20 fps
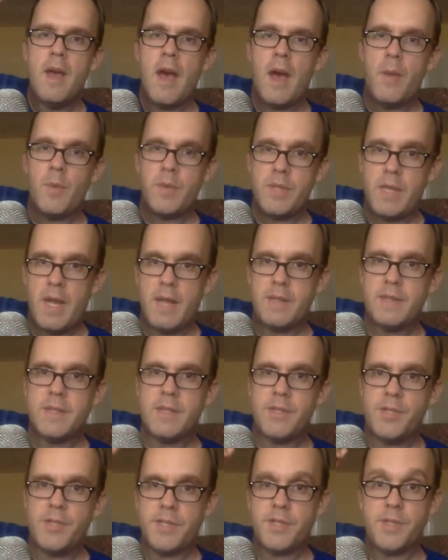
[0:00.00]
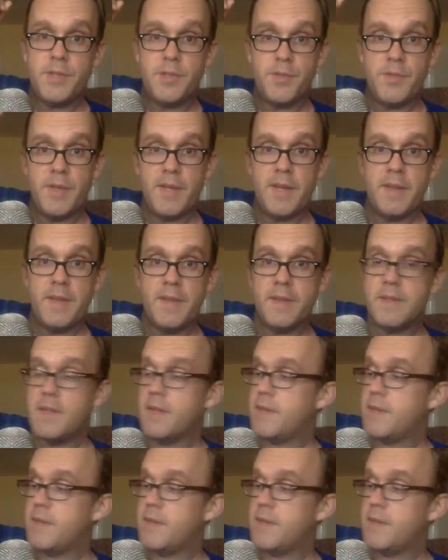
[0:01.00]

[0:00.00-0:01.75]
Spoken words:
I would not suggest drinking this.